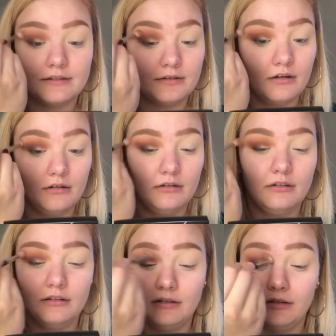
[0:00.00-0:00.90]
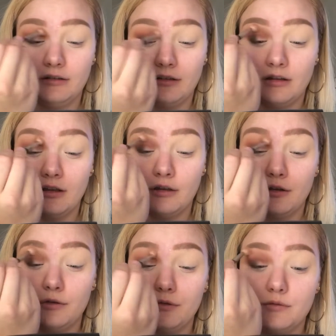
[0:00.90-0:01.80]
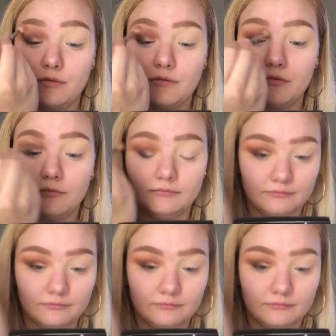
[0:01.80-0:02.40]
is gone. Ooh.